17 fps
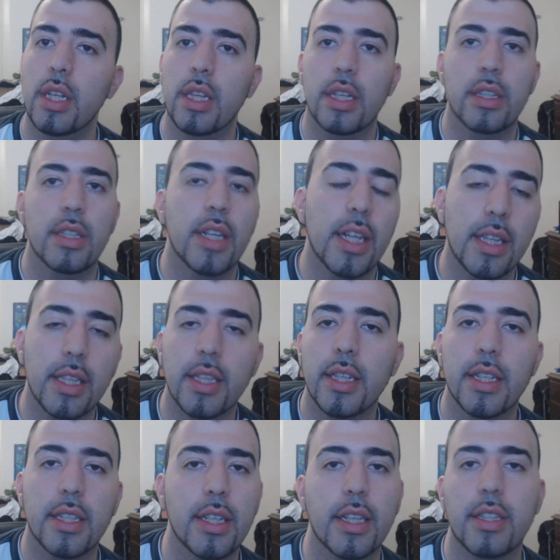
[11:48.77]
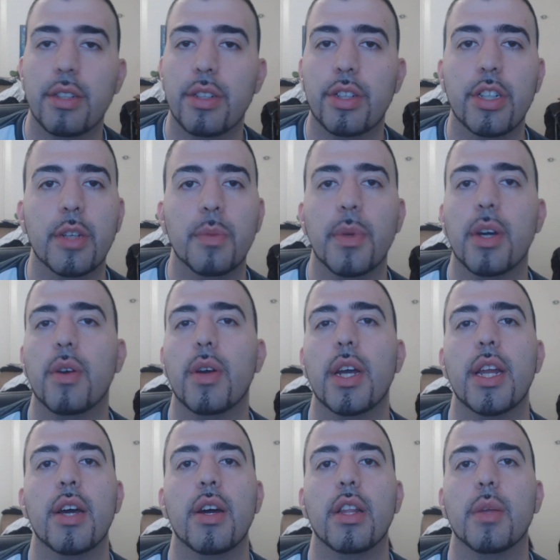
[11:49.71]
there's nothing that touches Gmail
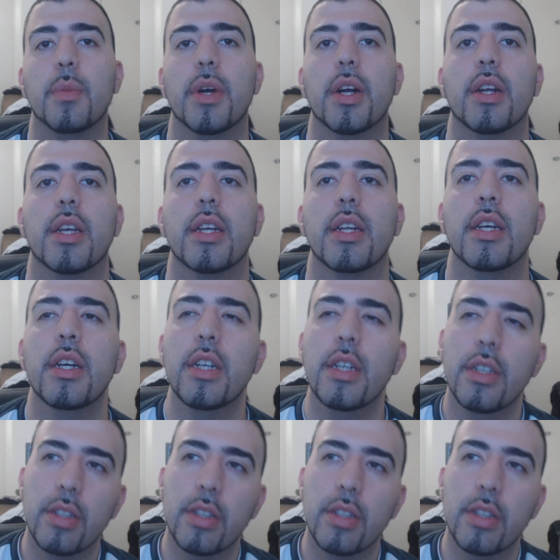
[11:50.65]
right now in the market.